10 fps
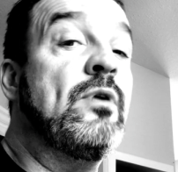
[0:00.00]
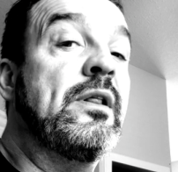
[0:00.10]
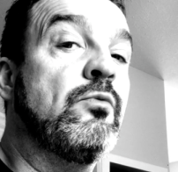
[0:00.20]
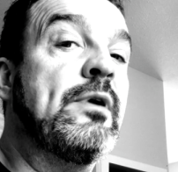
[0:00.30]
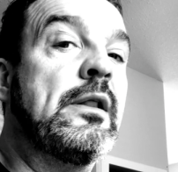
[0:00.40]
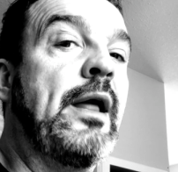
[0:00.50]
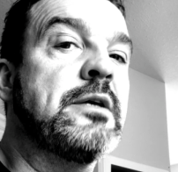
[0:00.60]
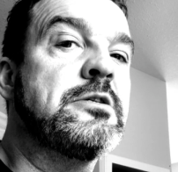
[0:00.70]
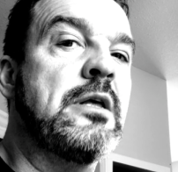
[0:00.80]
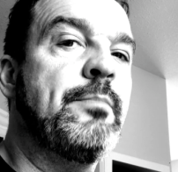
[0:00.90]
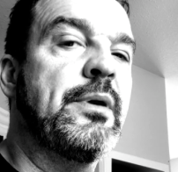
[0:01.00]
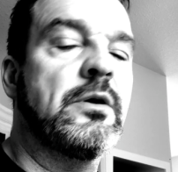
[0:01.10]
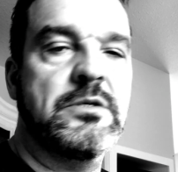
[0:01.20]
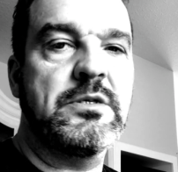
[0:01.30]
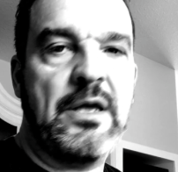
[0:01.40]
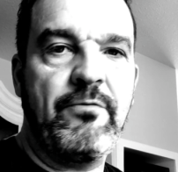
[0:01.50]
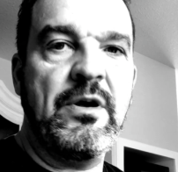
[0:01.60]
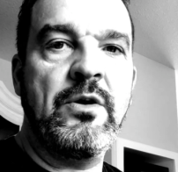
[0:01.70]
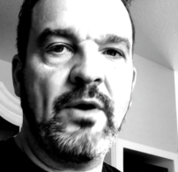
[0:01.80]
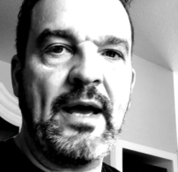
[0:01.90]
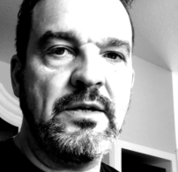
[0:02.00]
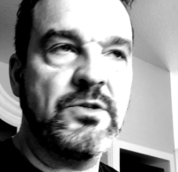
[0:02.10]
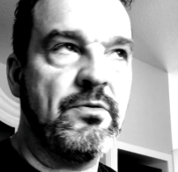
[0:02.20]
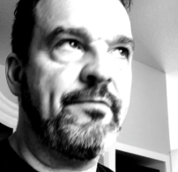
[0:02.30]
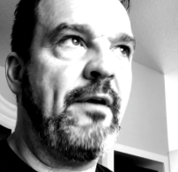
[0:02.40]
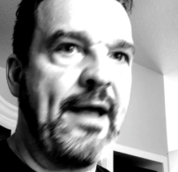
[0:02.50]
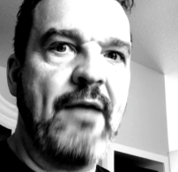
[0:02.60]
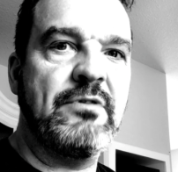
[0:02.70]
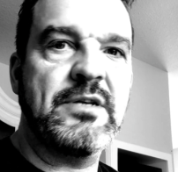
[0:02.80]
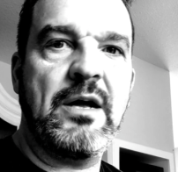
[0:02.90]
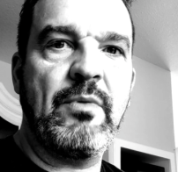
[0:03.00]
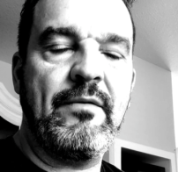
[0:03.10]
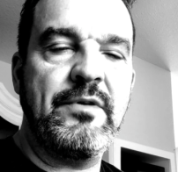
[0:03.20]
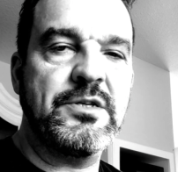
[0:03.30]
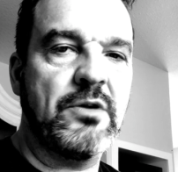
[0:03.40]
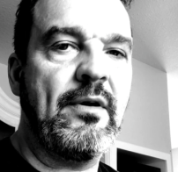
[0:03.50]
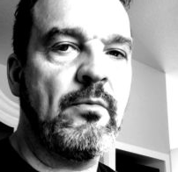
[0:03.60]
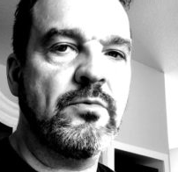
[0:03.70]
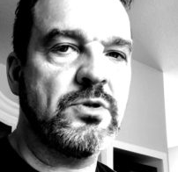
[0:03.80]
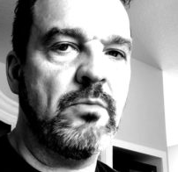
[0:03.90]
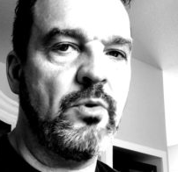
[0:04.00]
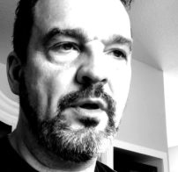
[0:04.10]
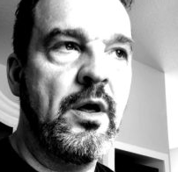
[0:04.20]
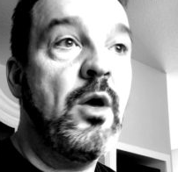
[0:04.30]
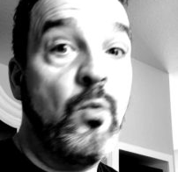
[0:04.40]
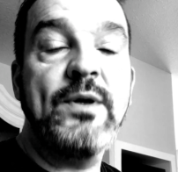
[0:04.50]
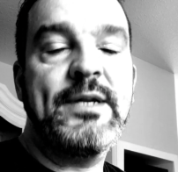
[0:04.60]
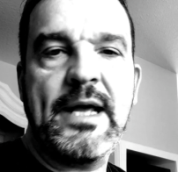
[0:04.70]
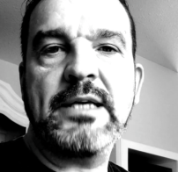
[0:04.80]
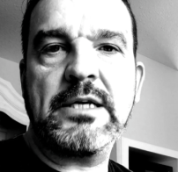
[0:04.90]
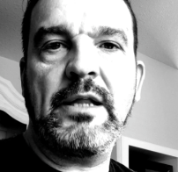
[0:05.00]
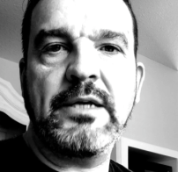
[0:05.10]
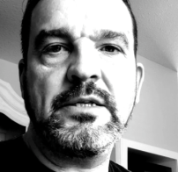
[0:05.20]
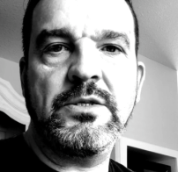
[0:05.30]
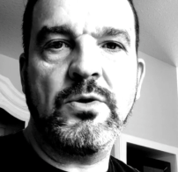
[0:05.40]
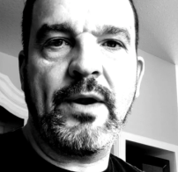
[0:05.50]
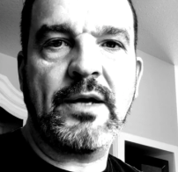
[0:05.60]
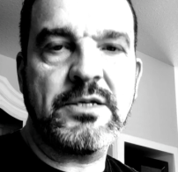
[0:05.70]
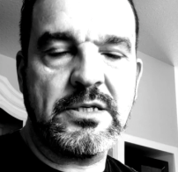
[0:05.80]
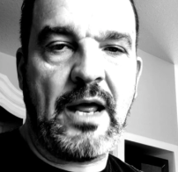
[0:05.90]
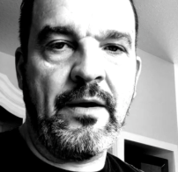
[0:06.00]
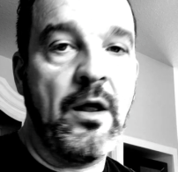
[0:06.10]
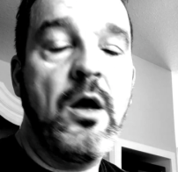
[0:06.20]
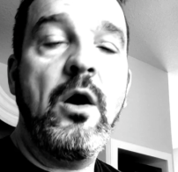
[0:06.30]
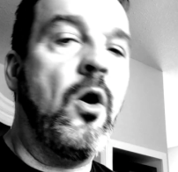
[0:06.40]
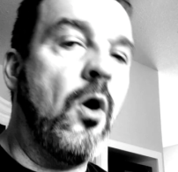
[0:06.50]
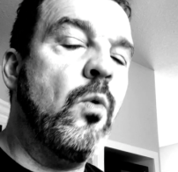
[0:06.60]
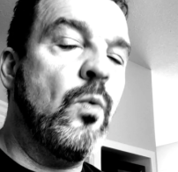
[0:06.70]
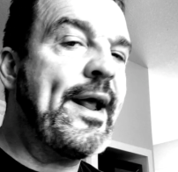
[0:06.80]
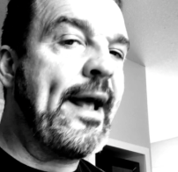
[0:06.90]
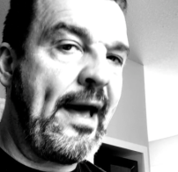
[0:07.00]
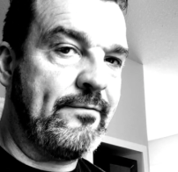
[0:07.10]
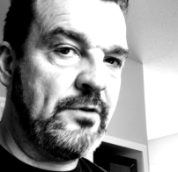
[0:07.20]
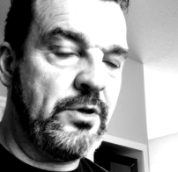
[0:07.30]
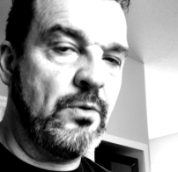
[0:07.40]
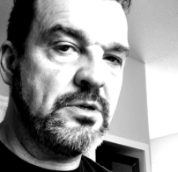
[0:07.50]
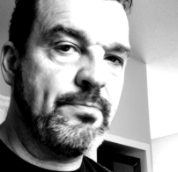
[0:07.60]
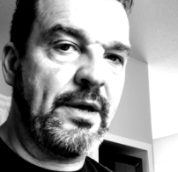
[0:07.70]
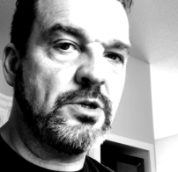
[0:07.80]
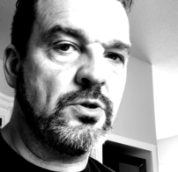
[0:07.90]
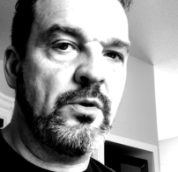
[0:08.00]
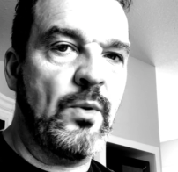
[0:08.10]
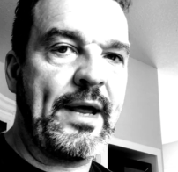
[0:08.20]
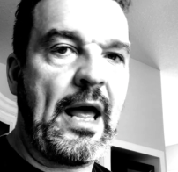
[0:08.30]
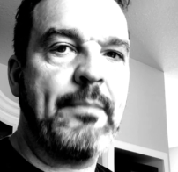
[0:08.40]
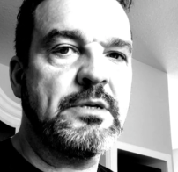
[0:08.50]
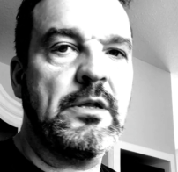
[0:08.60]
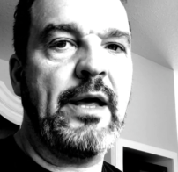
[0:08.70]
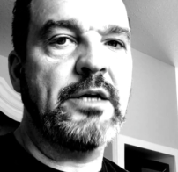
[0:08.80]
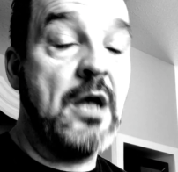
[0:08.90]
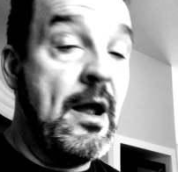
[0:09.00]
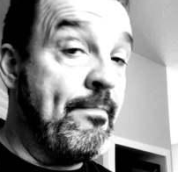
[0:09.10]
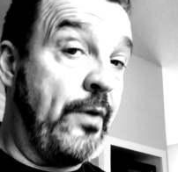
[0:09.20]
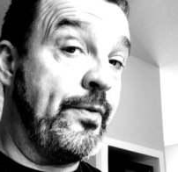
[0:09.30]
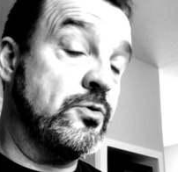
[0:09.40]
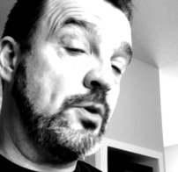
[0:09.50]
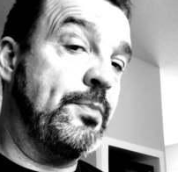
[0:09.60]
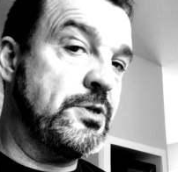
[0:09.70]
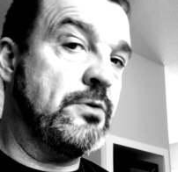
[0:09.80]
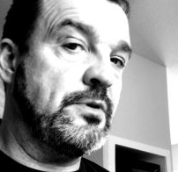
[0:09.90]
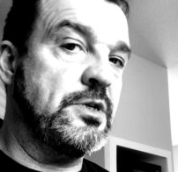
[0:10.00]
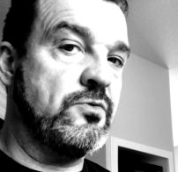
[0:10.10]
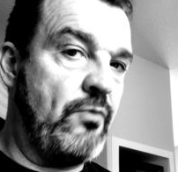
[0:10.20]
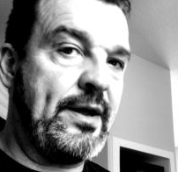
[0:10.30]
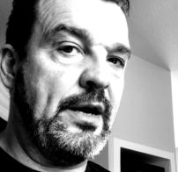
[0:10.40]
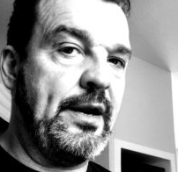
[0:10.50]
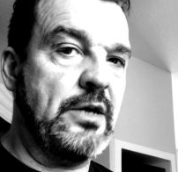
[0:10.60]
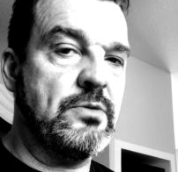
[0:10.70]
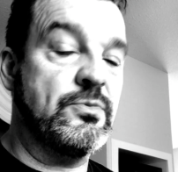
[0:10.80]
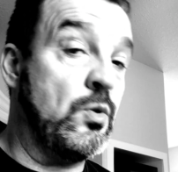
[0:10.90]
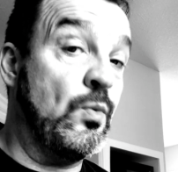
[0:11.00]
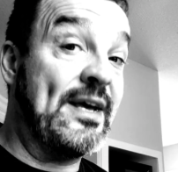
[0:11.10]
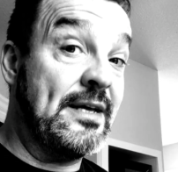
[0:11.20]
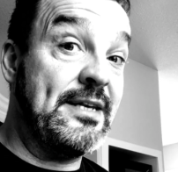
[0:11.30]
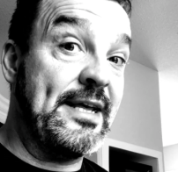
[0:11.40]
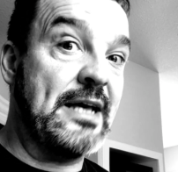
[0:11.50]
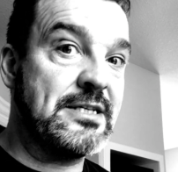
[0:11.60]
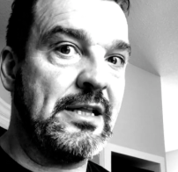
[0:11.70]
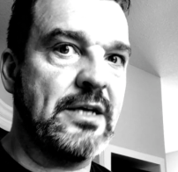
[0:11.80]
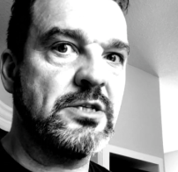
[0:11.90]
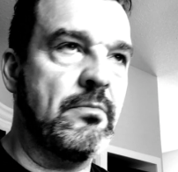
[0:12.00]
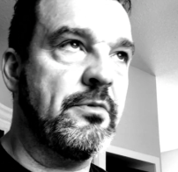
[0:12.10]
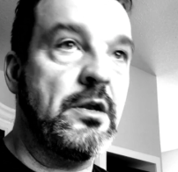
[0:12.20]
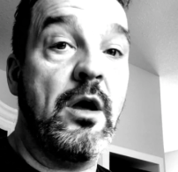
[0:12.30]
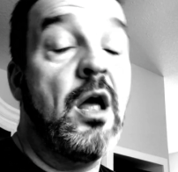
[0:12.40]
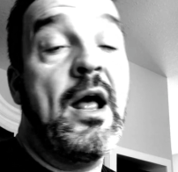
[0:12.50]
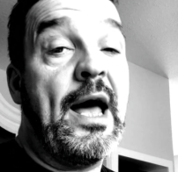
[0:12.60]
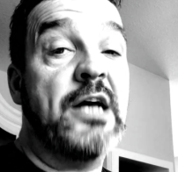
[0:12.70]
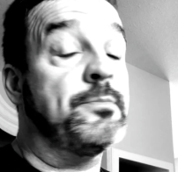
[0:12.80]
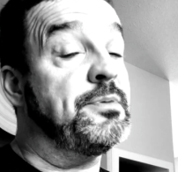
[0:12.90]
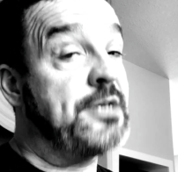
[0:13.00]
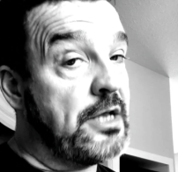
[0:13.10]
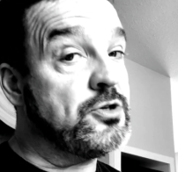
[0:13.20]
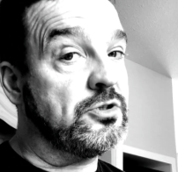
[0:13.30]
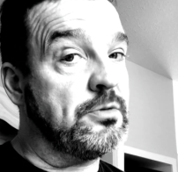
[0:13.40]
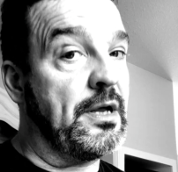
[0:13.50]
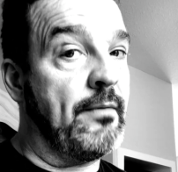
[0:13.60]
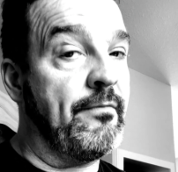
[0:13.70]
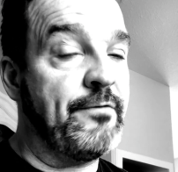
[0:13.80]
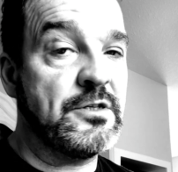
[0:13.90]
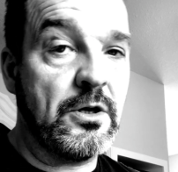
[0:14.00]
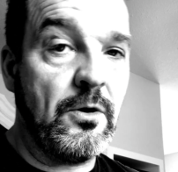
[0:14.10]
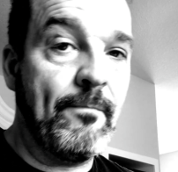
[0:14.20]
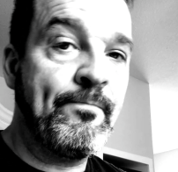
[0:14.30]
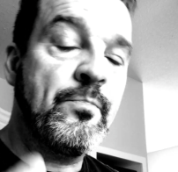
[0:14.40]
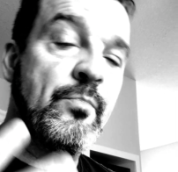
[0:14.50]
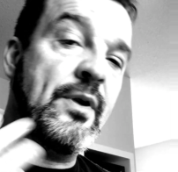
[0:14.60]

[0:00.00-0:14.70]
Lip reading: really realizing it, because if we're not getting into a fight every time we have a disagreement with someone, we're de-escalating to an extent. All we have to do is make sure that we capitalize on those opportunities and recognize them, so we can de-escalate something that has a potential to become physical. But